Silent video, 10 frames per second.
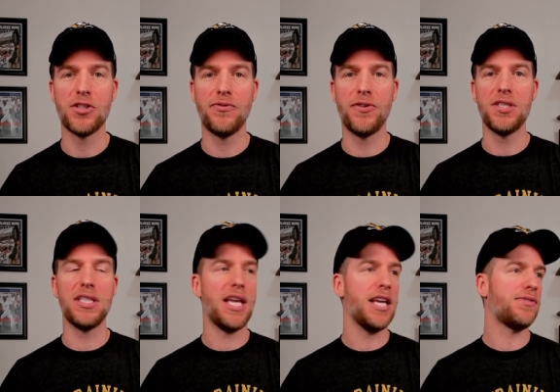So first
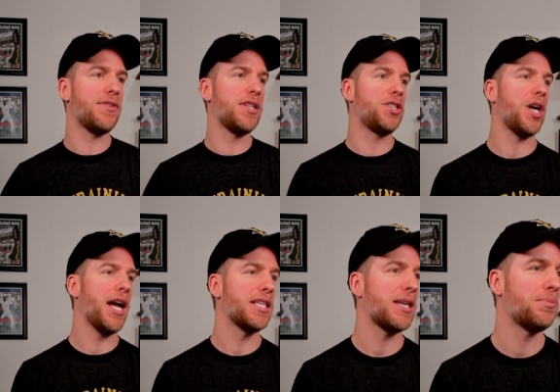the case for the
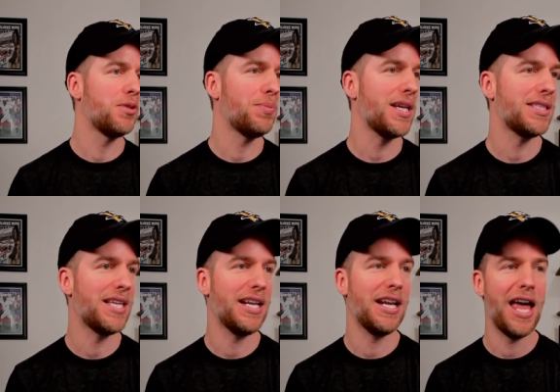Giants up to plus
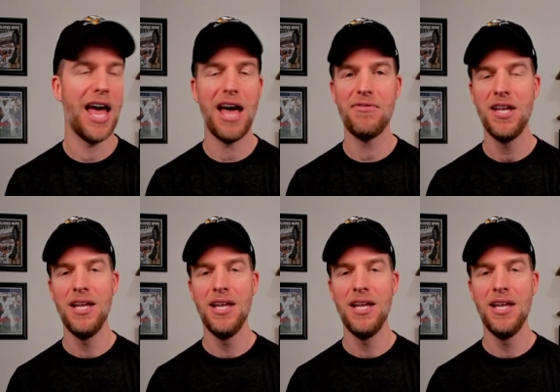ten and a half.